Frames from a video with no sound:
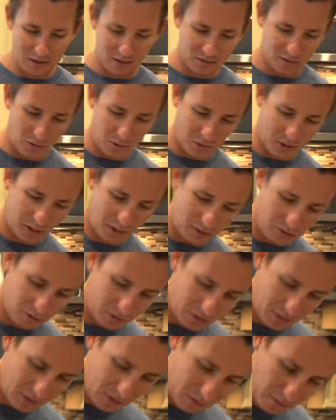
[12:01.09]
So what we're gonna do
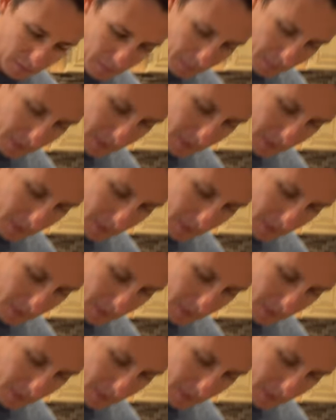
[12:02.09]
is